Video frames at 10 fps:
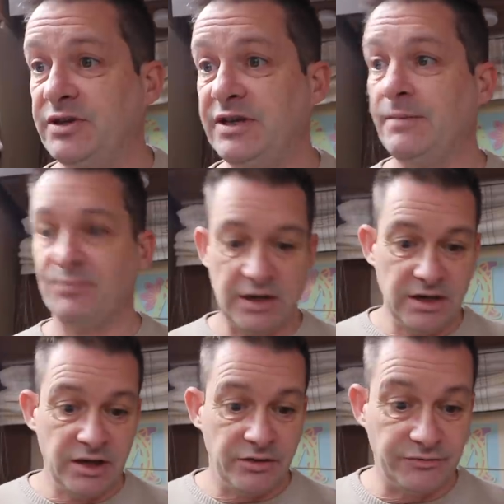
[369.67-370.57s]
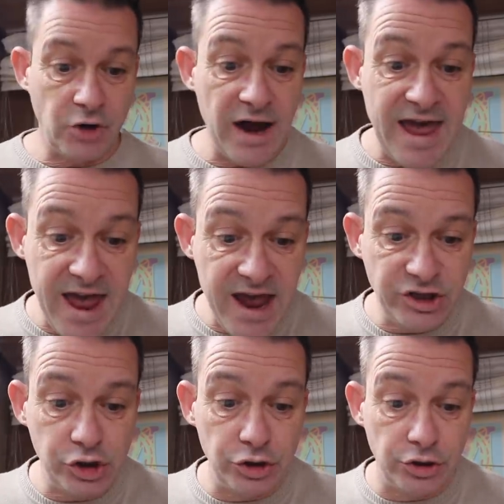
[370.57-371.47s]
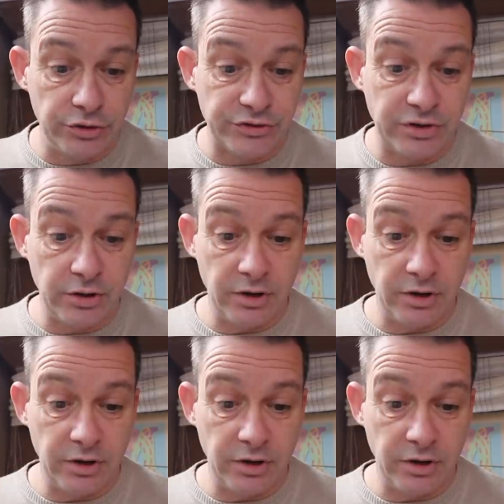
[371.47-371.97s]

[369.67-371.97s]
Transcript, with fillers: do you? They've got air shows,